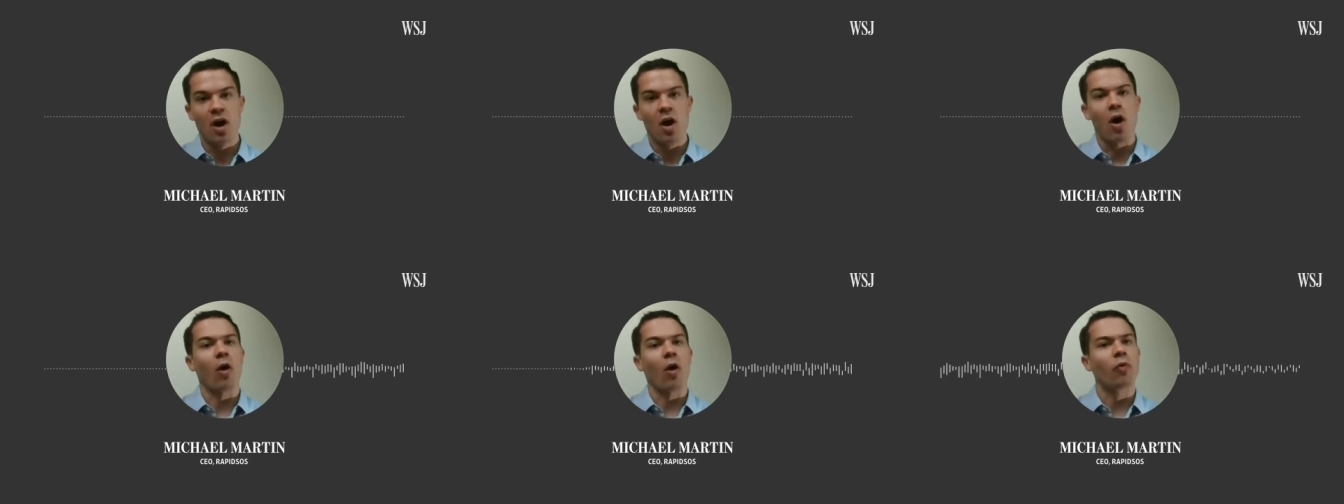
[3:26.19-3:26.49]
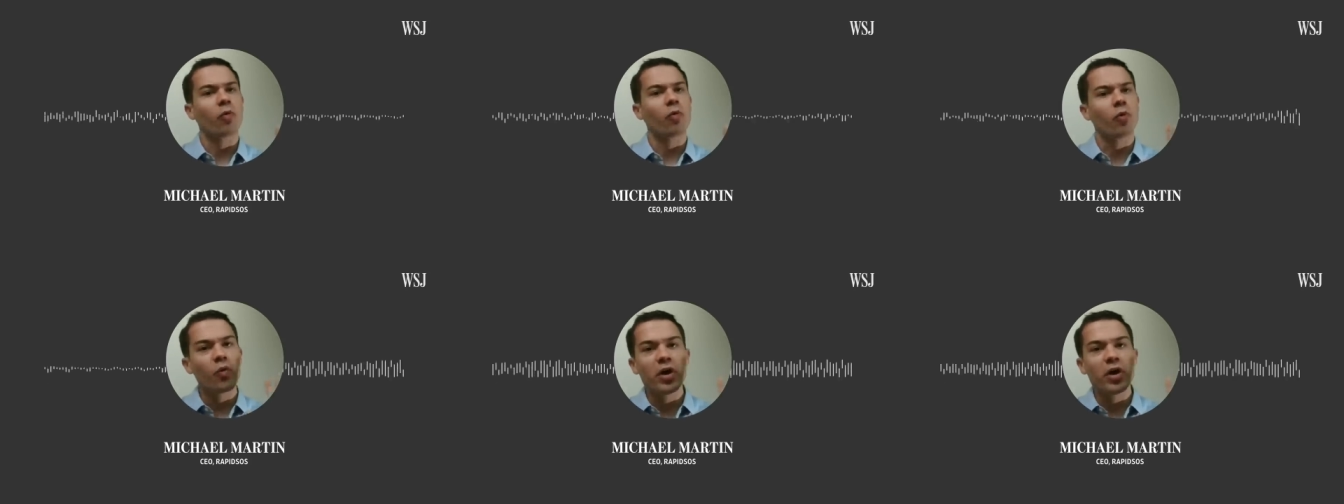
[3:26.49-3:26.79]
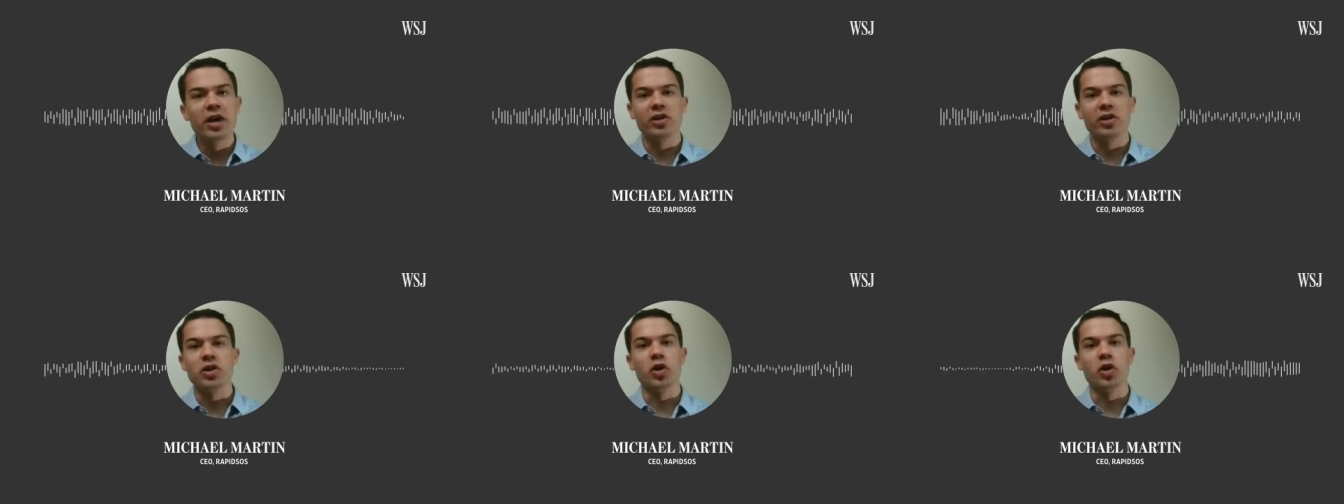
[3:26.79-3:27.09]
are
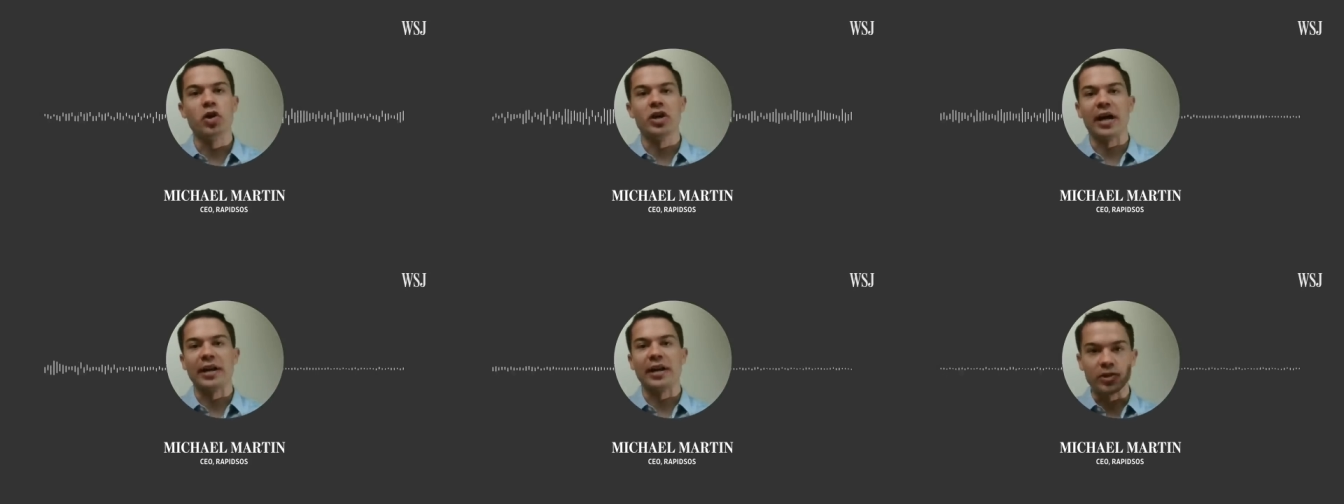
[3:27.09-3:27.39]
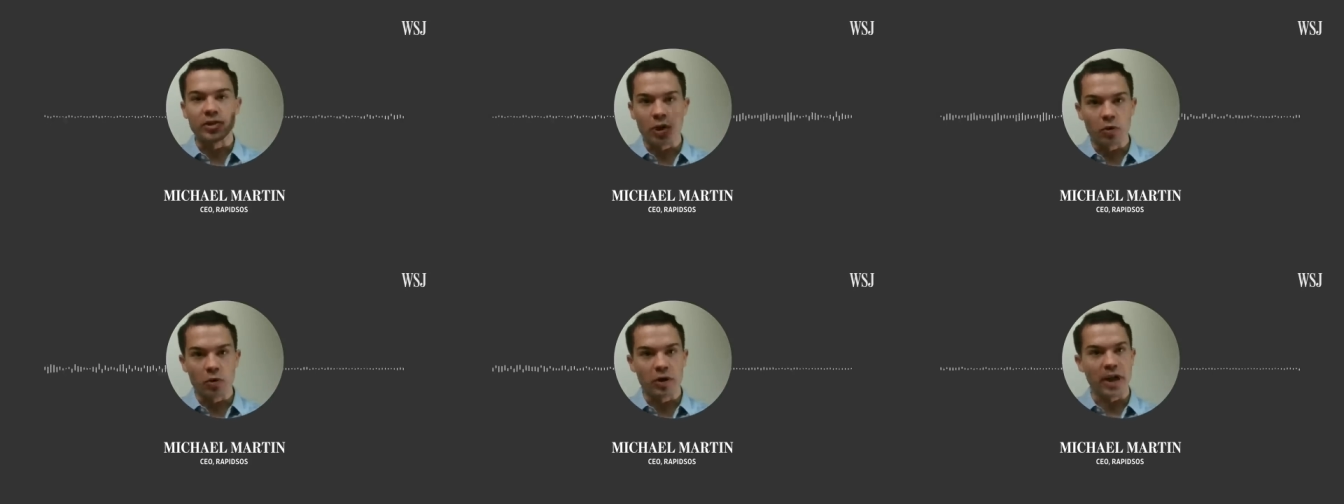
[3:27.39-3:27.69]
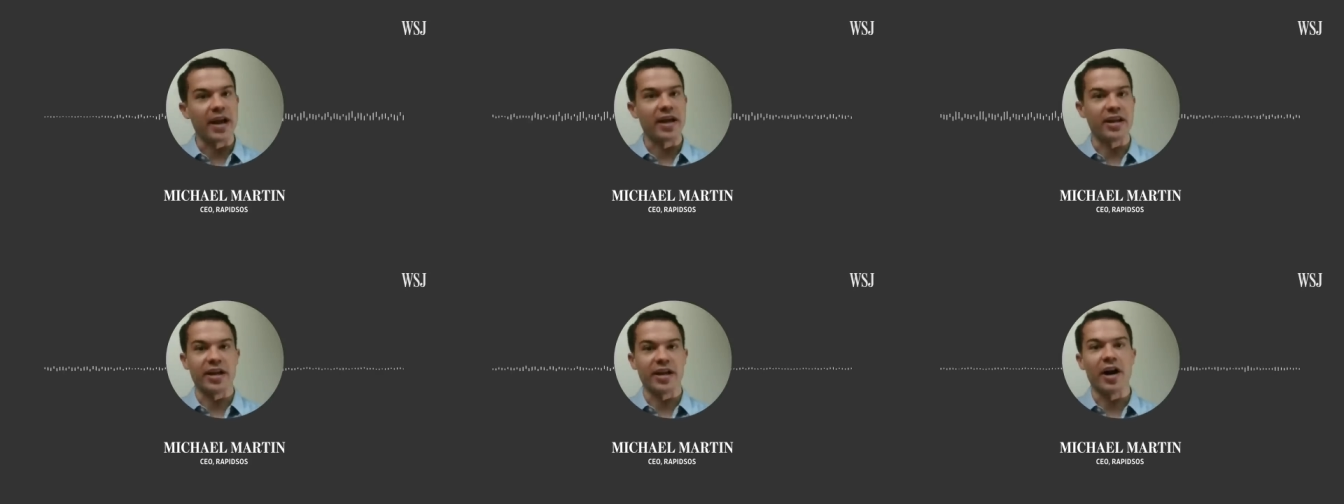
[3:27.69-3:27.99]
really good at
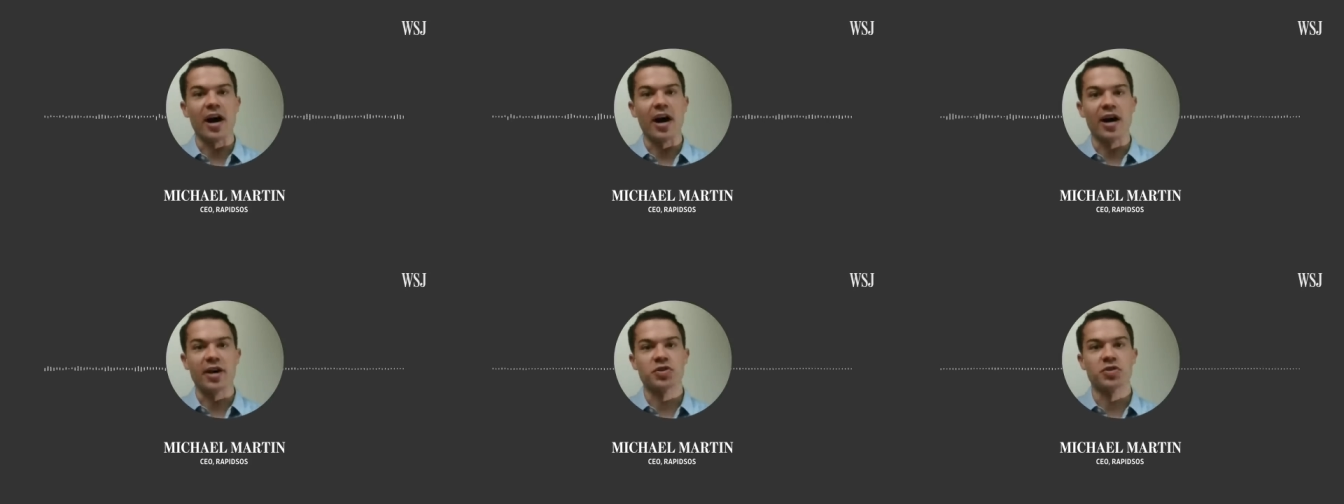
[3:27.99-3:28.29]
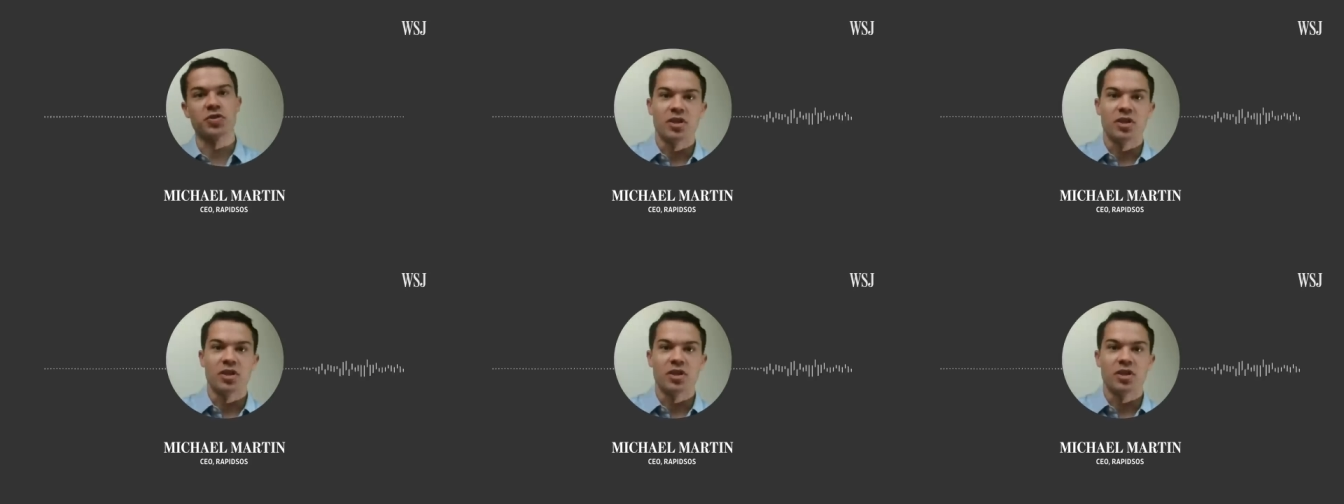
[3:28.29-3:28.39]
locating us.